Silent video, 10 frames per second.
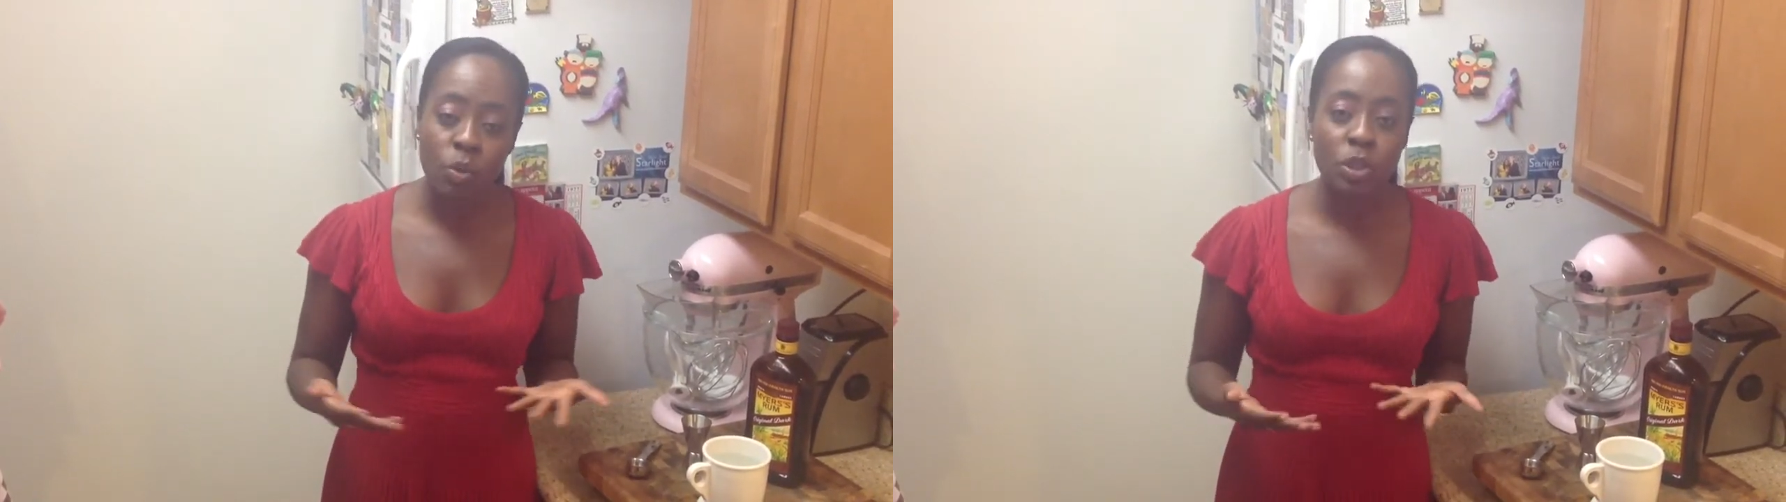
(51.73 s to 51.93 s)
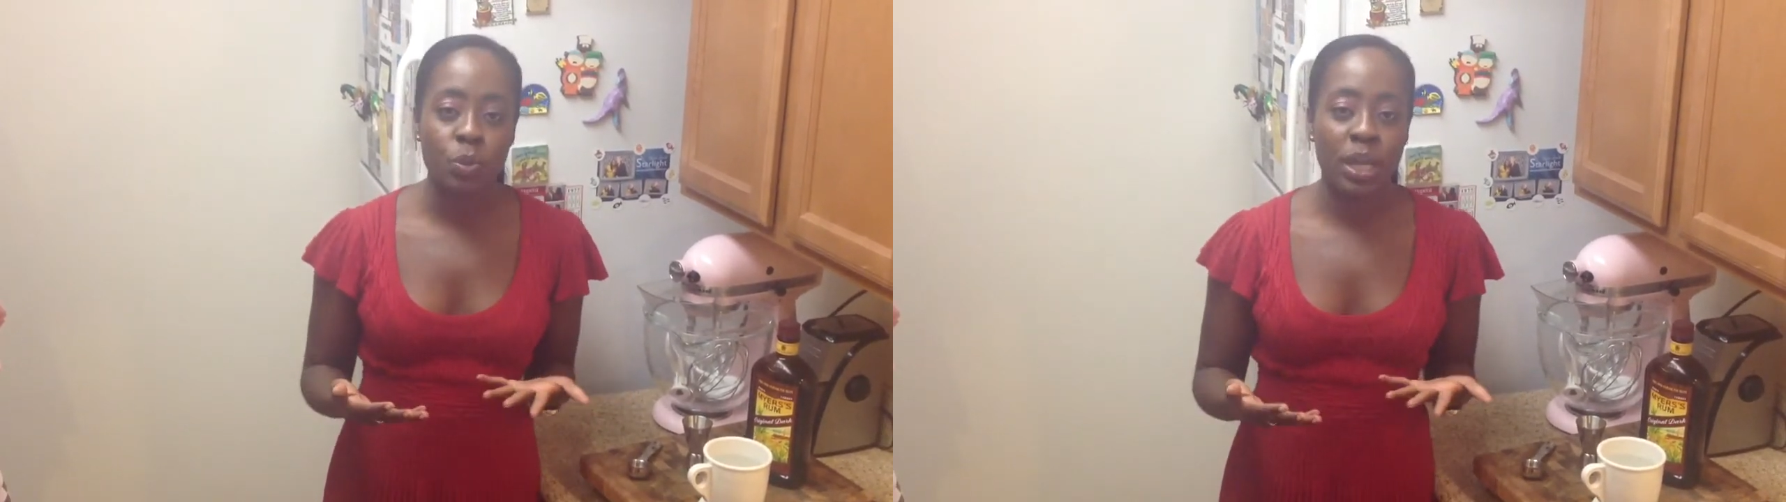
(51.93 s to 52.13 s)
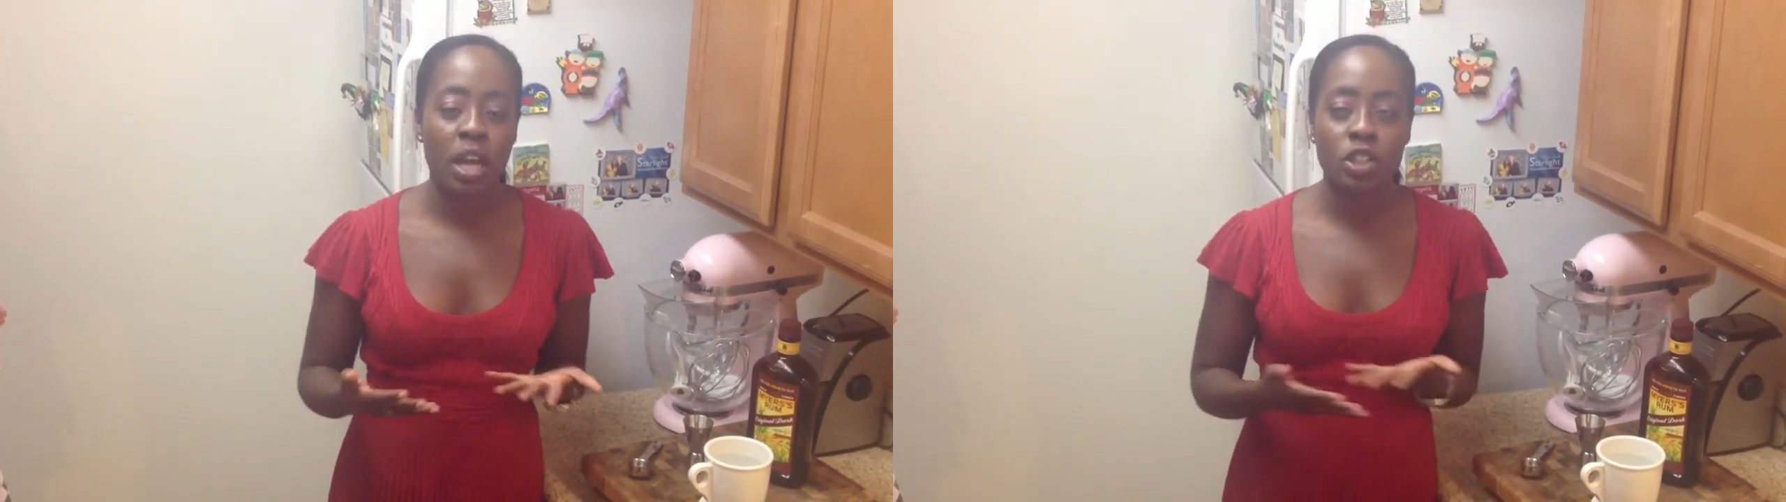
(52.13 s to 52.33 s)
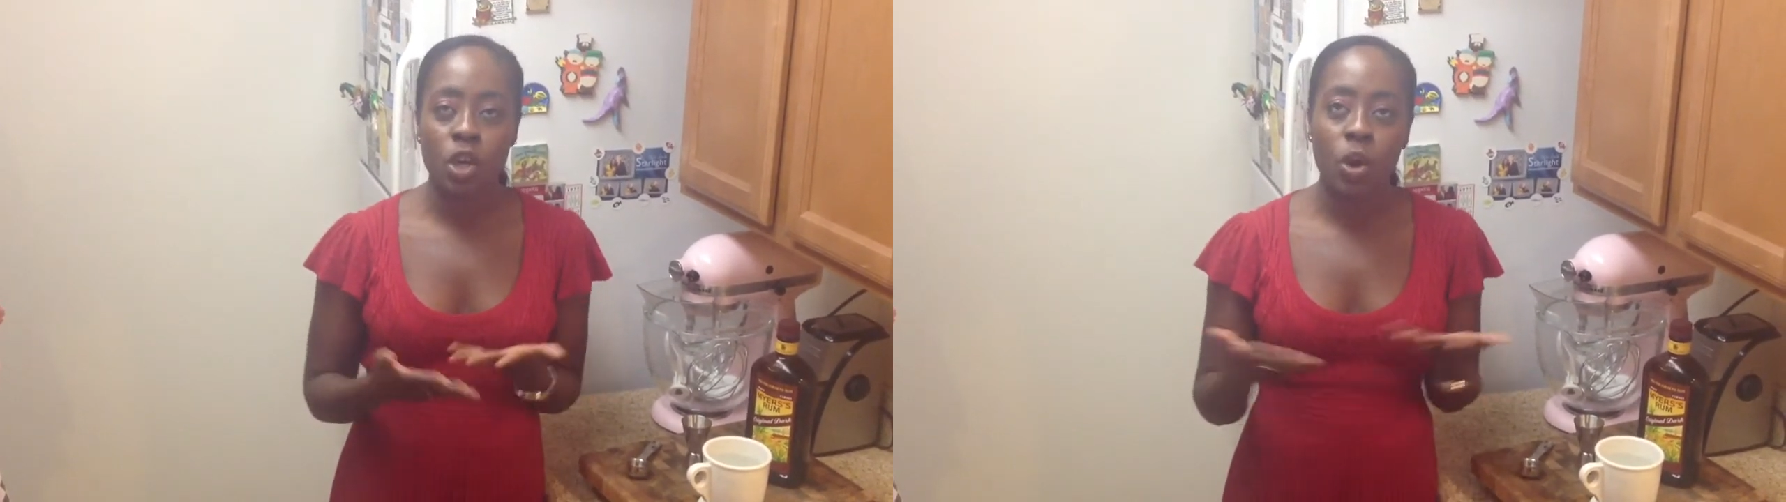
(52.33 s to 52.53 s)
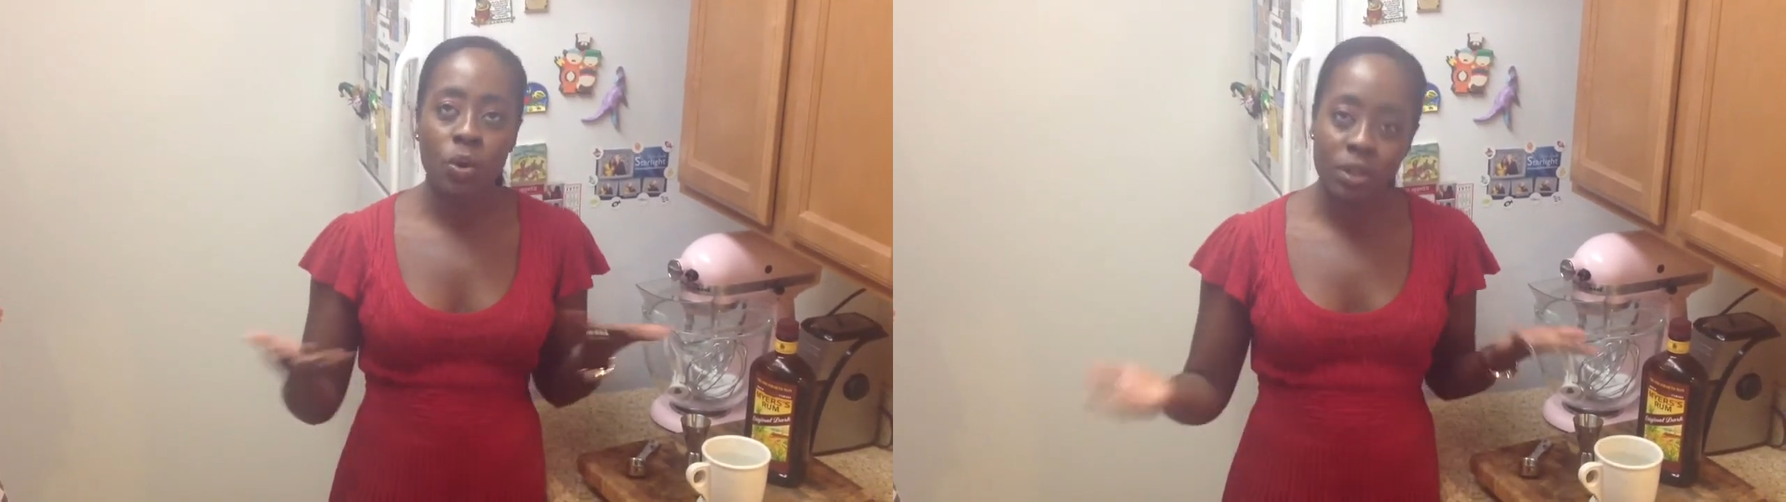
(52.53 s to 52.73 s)
which we
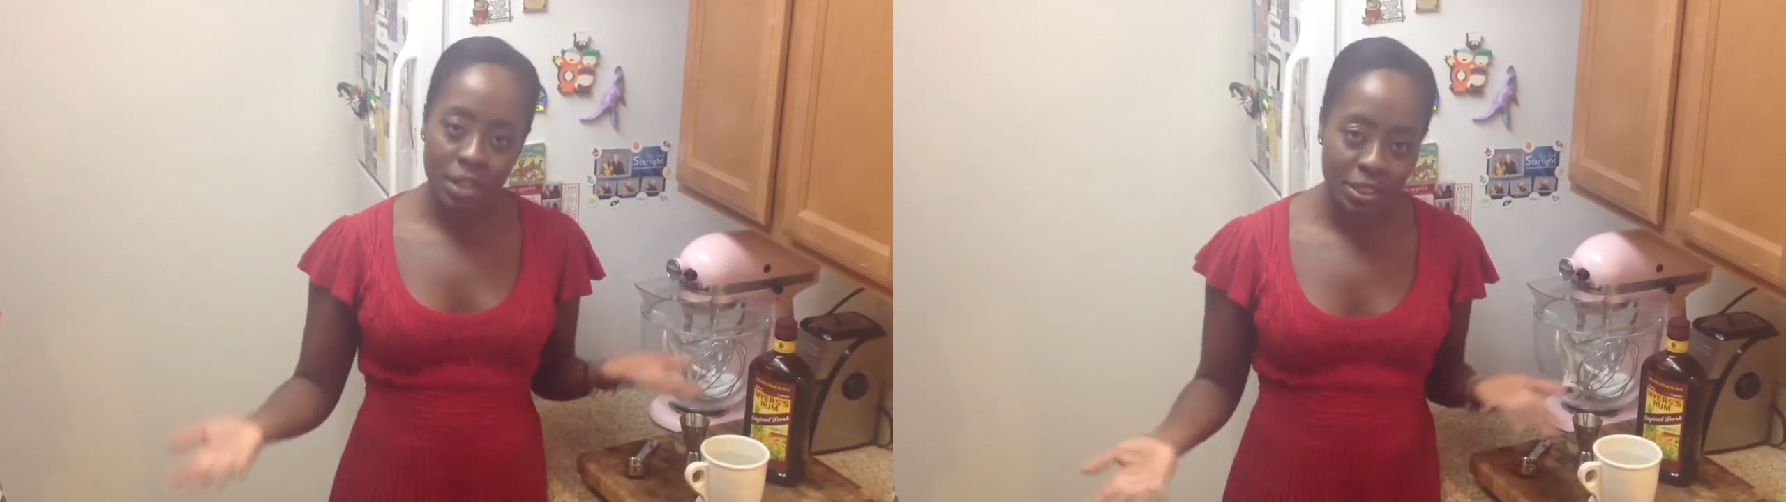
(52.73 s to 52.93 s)
totally